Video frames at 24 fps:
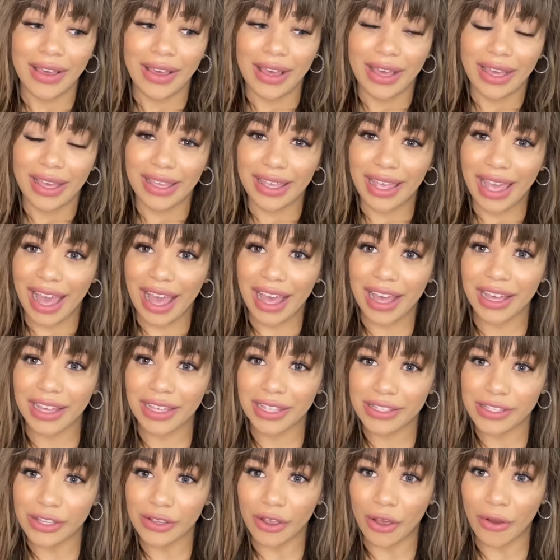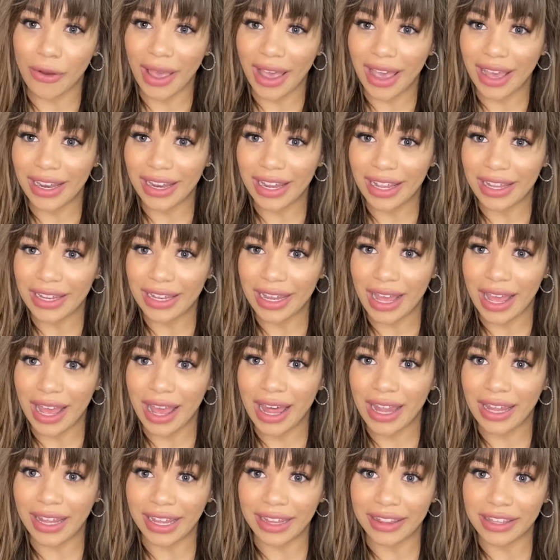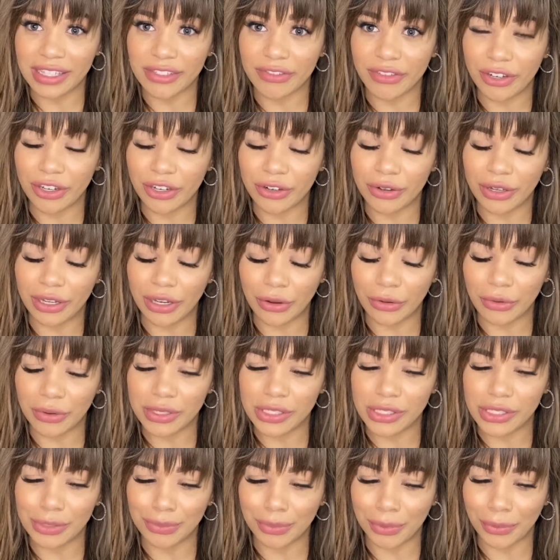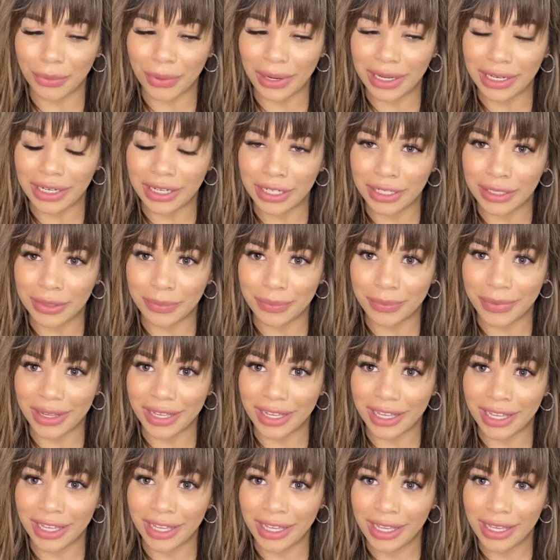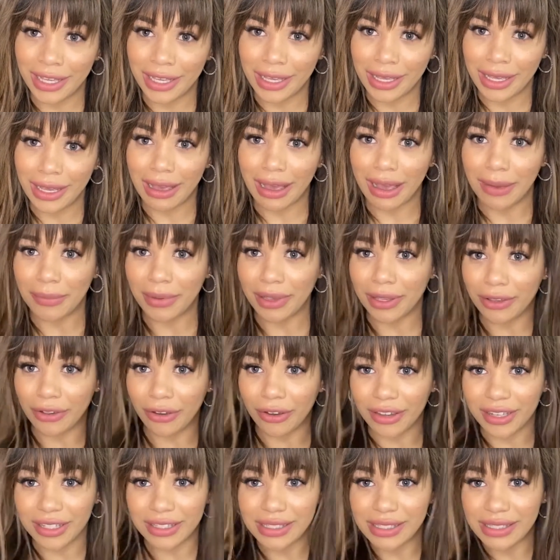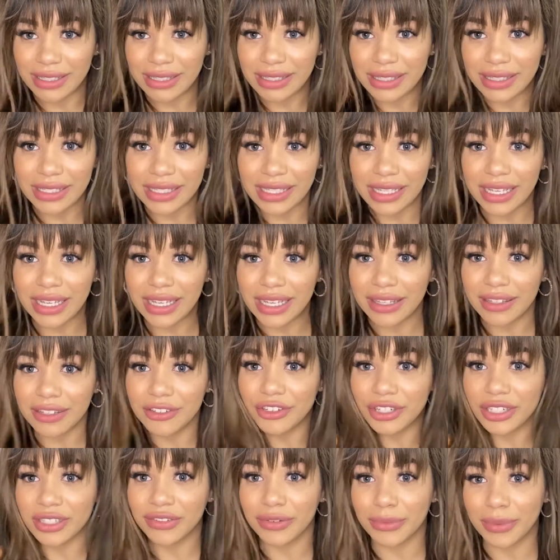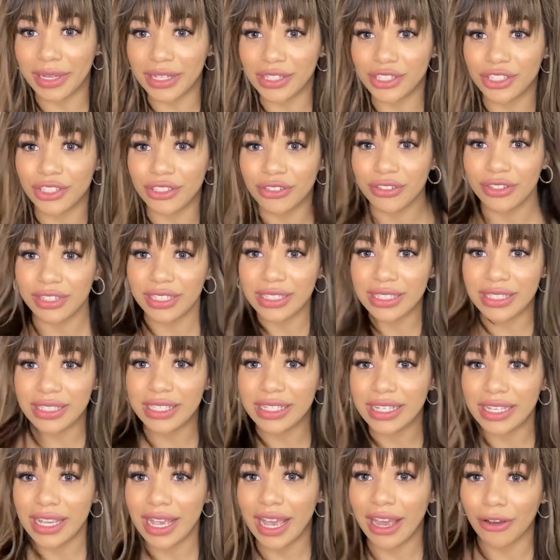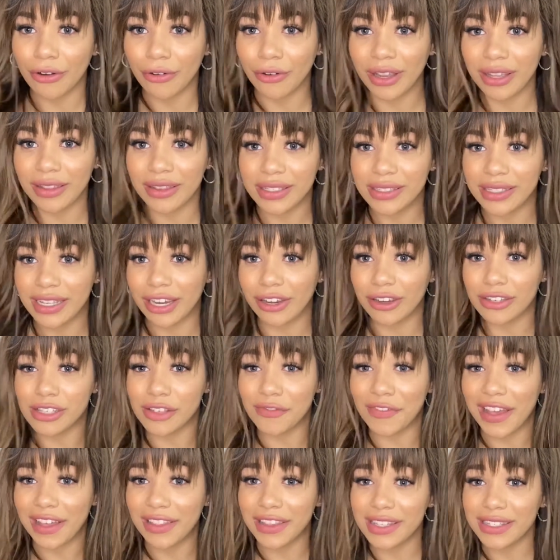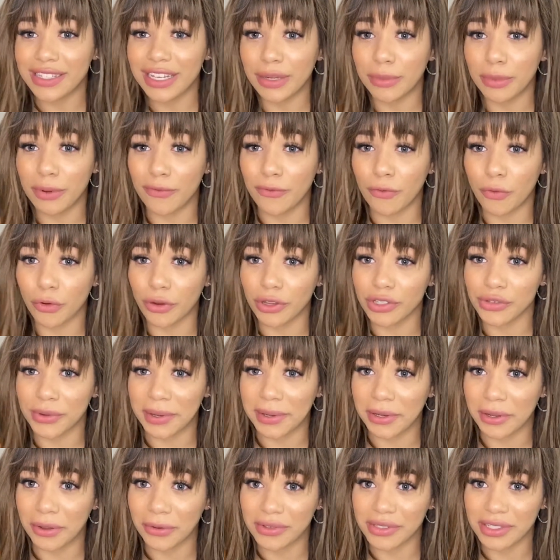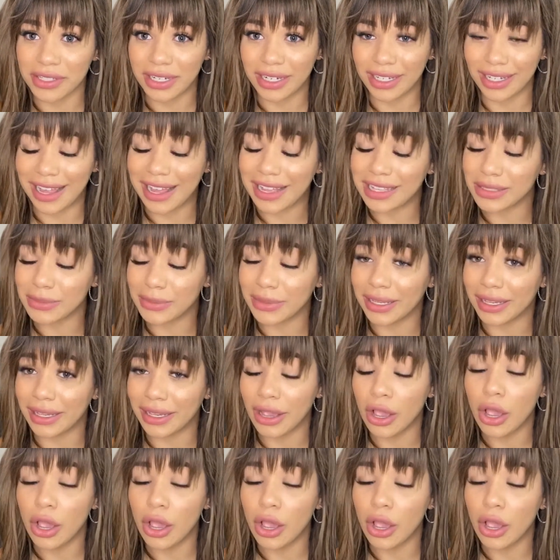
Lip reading: yeah, so go ahead and like this video. I know it was super random, but I mean, y'all can see the transformation. You can see how great this hair is. I've had this hair before, so I know it's gonna last me